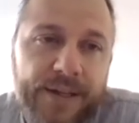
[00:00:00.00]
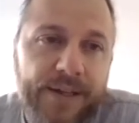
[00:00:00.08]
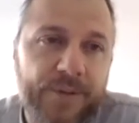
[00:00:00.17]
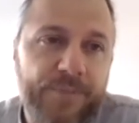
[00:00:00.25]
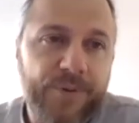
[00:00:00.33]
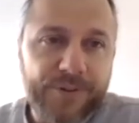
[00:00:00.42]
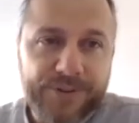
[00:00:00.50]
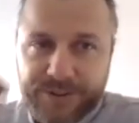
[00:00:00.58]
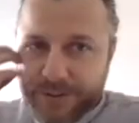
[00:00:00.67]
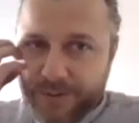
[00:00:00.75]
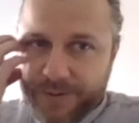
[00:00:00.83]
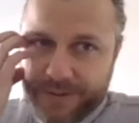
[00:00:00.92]

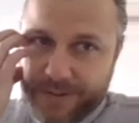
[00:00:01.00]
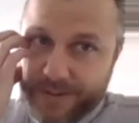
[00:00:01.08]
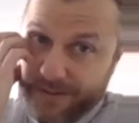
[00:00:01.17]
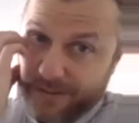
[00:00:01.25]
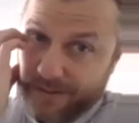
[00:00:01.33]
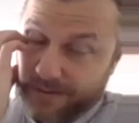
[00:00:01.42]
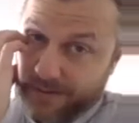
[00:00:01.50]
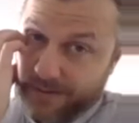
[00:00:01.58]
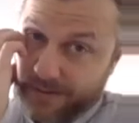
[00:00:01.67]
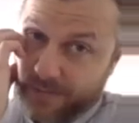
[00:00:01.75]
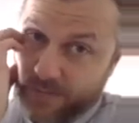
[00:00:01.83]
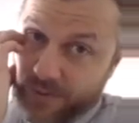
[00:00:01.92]
Also,
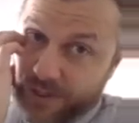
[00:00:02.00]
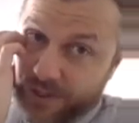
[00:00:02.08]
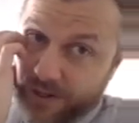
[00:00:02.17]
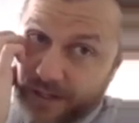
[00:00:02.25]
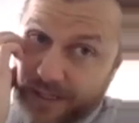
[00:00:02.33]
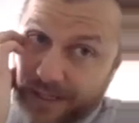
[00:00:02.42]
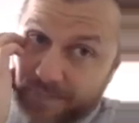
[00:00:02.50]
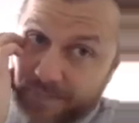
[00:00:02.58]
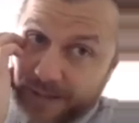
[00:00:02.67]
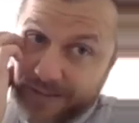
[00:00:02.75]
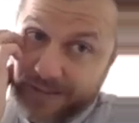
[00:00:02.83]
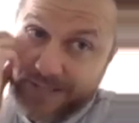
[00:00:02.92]
we saw an
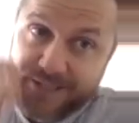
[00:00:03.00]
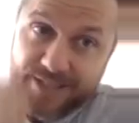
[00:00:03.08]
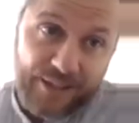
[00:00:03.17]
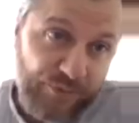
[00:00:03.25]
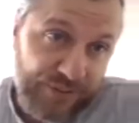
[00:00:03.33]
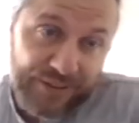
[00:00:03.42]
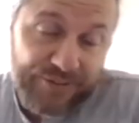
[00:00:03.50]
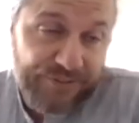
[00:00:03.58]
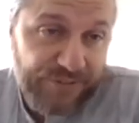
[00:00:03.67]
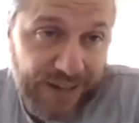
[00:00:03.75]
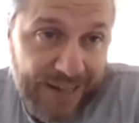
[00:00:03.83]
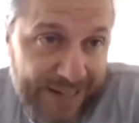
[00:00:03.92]
impact on the
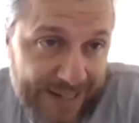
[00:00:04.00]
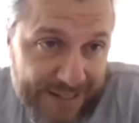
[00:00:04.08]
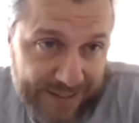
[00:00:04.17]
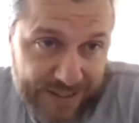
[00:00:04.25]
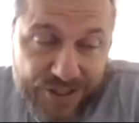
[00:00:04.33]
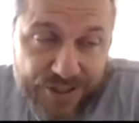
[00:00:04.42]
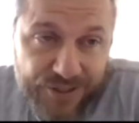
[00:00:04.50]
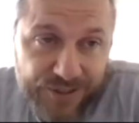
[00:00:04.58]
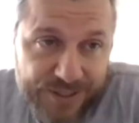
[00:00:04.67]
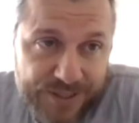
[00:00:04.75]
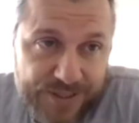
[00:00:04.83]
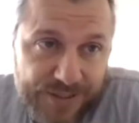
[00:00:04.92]
self-defined
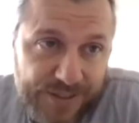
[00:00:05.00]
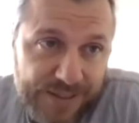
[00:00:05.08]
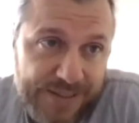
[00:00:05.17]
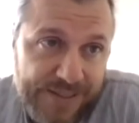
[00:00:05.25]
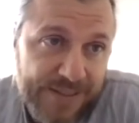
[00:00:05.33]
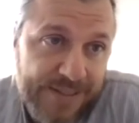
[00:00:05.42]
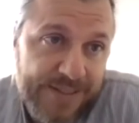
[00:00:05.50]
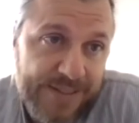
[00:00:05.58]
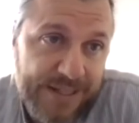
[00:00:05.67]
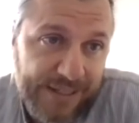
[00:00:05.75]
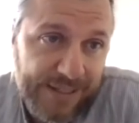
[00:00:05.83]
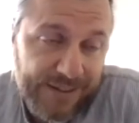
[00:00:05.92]
concerns. That's the
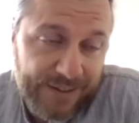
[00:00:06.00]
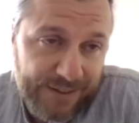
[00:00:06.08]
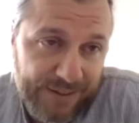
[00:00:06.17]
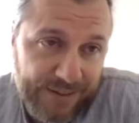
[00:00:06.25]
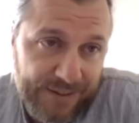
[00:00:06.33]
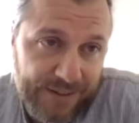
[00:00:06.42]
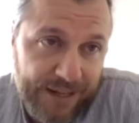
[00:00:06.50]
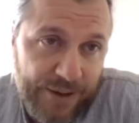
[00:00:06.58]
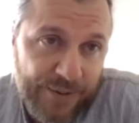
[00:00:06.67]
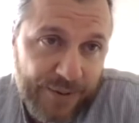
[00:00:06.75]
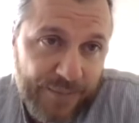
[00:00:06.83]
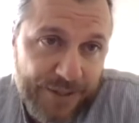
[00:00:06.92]
second
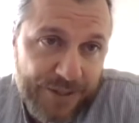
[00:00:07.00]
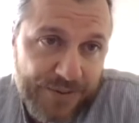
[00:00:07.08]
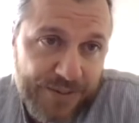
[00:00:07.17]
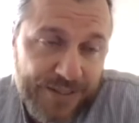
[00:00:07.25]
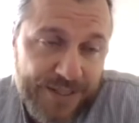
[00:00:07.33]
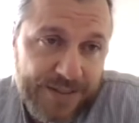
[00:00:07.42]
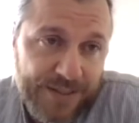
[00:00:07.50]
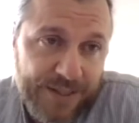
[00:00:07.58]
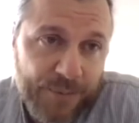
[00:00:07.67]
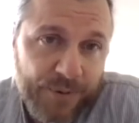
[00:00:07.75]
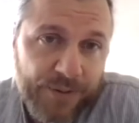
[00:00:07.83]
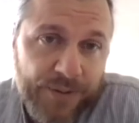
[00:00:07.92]
outcome measure in this
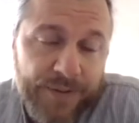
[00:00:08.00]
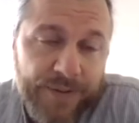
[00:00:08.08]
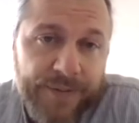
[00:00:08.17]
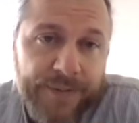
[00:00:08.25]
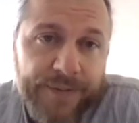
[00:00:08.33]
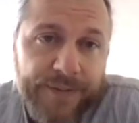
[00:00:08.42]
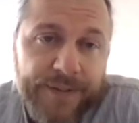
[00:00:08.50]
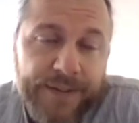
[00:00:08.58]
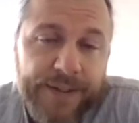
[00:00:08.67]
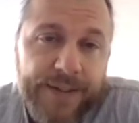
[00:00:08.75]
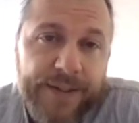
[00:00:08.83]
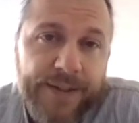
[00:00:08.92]
table.
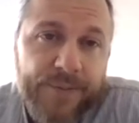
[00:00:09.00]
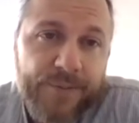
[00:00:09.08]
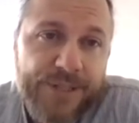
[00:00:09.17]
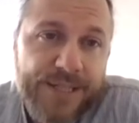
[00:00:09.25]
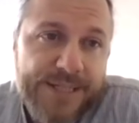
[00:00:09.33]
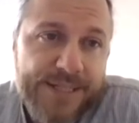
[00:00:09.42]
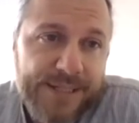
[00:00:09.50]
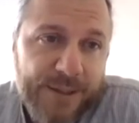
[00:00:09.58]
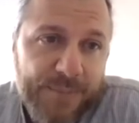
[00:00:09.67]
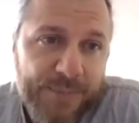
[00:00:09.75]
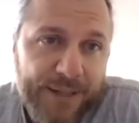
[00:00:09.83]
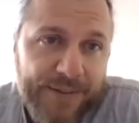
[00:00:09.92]
We did see an
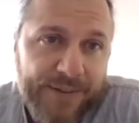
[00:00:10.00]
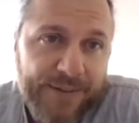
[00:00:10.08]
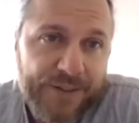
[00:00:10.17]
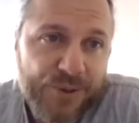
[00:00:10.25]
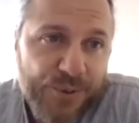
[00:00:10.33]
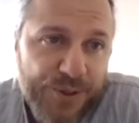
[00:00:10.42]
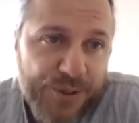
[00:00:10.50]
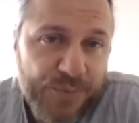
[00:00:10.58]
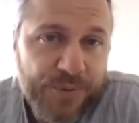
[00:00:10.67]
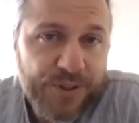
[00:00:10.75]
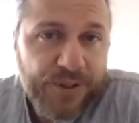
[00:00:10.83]
impact on the short term, but